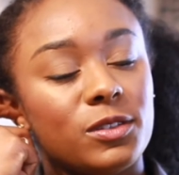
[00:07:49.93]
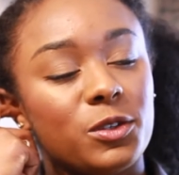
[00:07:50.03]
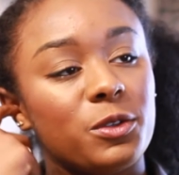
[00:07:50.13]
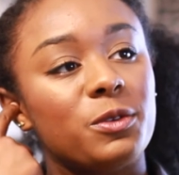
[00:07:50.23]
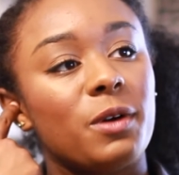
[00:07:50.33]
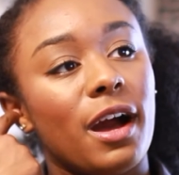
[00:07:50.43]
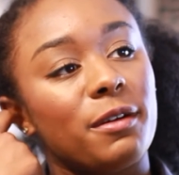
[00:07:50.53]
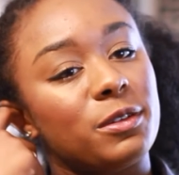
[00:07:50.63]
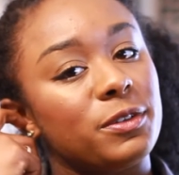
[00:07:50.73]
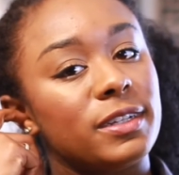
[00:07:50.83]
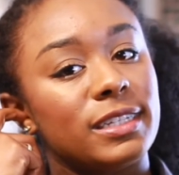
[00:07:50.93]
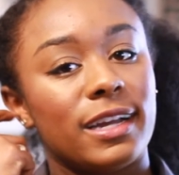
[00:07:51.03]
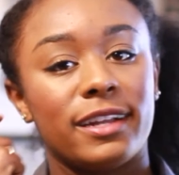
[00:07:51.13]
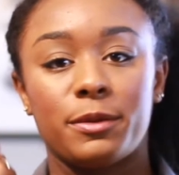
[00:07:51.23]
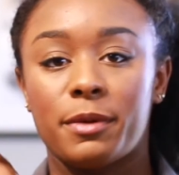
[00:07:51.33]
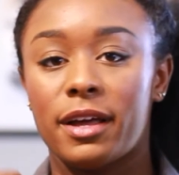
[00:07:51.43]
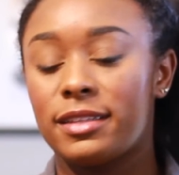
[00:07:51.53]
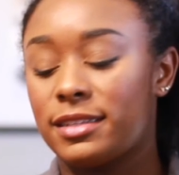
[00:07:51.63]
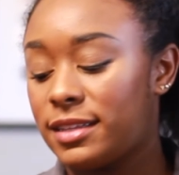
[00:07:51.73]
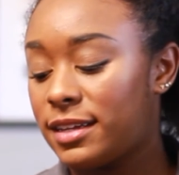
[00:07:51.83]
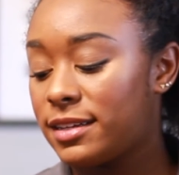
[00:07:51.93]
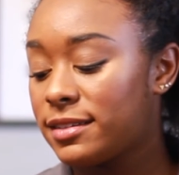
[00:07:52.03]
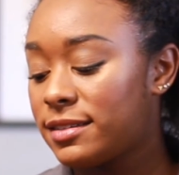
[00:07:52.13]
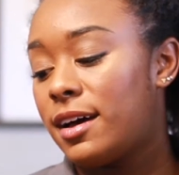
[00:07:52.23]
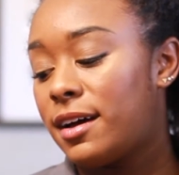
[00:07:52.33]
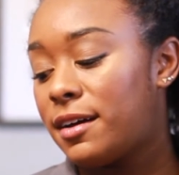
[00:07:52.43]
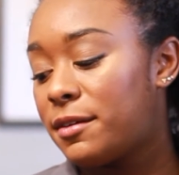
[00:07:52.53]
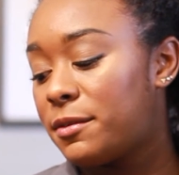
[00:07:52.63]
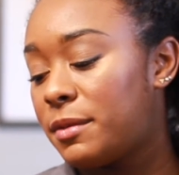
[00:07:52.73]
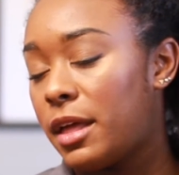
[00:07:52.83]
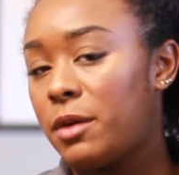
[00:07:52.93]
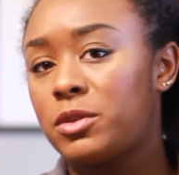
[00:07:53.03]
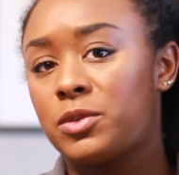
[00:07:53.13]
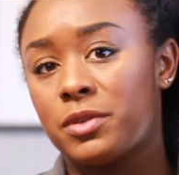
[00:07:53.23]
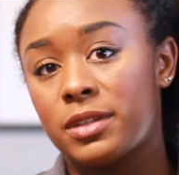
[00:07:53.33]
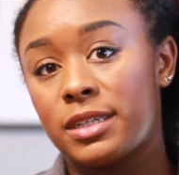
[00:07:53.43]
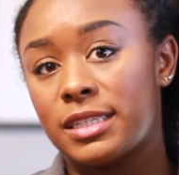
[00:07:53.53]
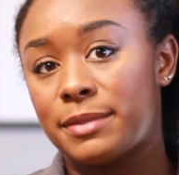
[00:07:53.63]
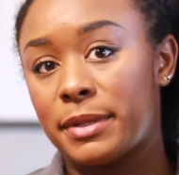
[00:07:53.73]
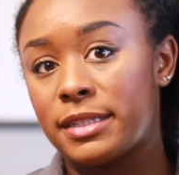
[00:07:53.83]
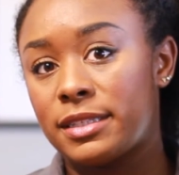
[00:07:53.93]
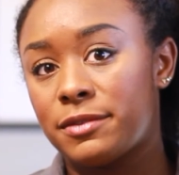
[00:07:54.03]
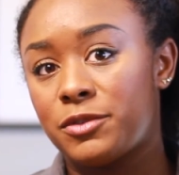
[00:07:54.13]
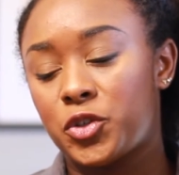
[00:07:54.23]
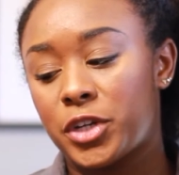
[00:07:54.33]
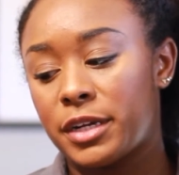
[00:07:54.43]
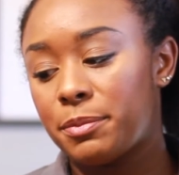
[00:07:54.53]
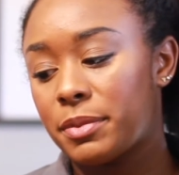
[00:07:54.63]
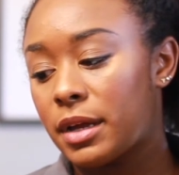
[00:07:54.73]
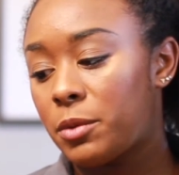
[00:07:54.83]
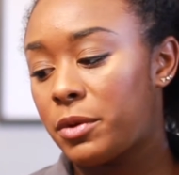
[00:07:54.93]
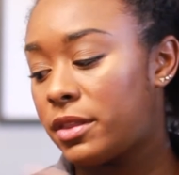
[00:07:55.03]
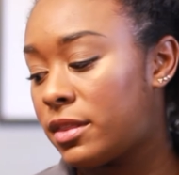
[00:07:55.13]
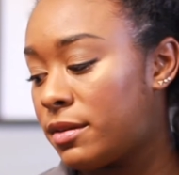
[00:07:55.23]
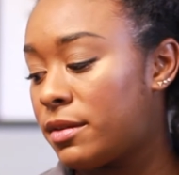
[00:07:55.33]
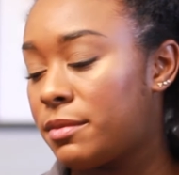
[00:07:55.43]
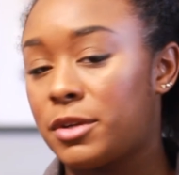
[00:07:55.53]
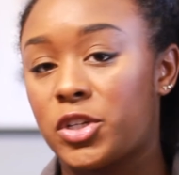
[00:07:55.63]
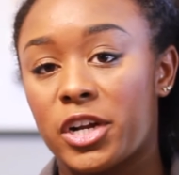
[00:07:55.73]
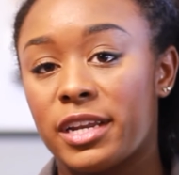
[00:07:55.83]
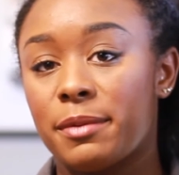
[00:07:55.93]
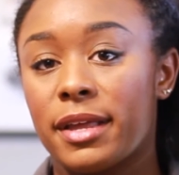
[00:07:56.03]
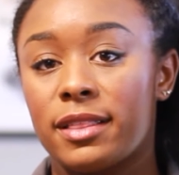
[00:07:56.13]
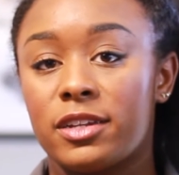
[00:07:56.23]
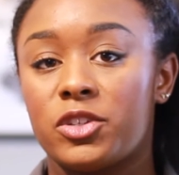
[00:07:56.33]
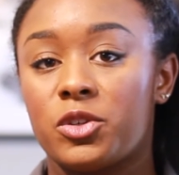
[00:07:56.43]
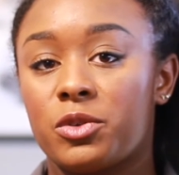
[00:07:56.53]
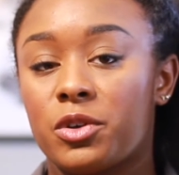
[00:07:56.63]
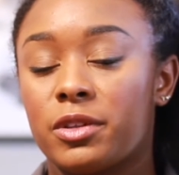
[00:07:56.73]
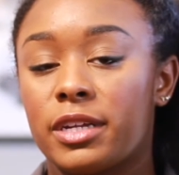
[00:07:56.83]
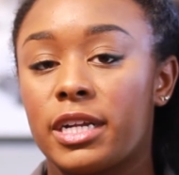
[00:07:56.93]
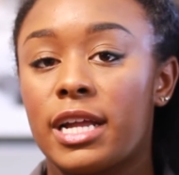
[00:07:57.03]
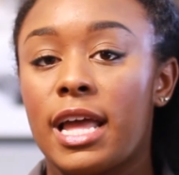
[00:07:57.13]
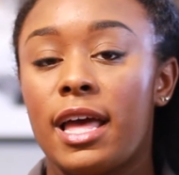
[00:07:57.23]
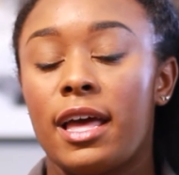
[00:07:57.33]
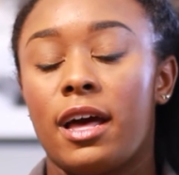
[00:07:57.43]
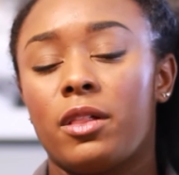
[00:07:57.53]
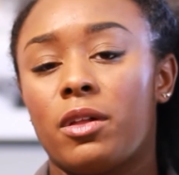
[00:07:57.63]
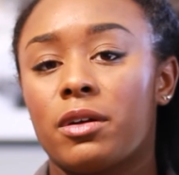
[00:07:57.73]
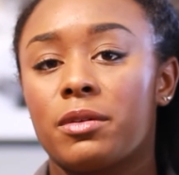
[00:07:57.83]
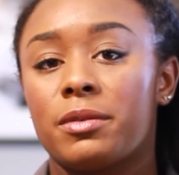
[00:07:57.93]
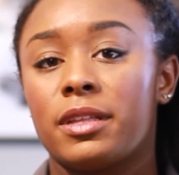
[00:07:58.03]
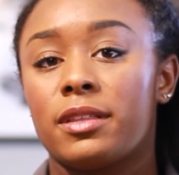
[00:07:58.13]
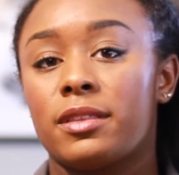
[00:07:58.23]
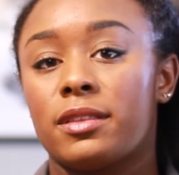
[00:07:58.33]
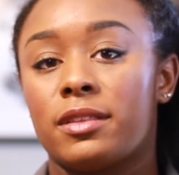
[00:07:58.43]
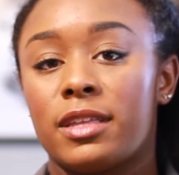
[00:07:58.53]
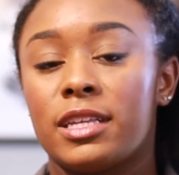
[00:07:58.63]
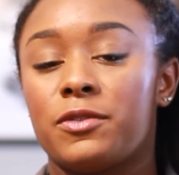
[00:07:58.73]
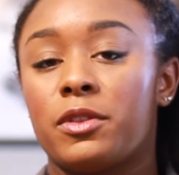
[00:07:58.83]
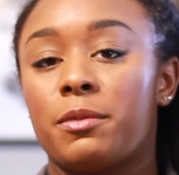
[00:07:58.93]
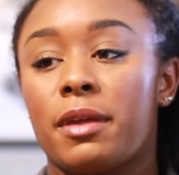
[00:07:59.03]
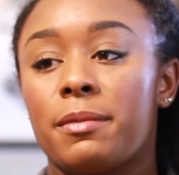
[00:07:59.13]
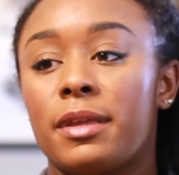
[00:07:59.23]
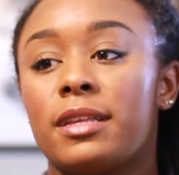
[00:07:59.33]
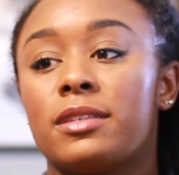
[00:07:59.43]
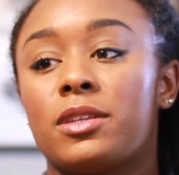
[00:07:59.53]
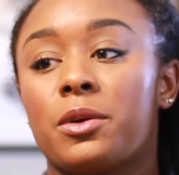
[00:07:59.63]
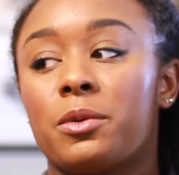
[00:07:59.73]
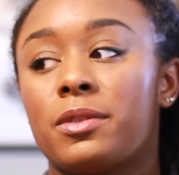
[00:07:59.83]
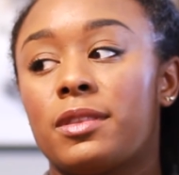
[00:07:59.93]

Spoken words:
So I was really excited to buy these things. It was a really expensive trip with the maternity band that I showed earlier, along with the things for the baby. So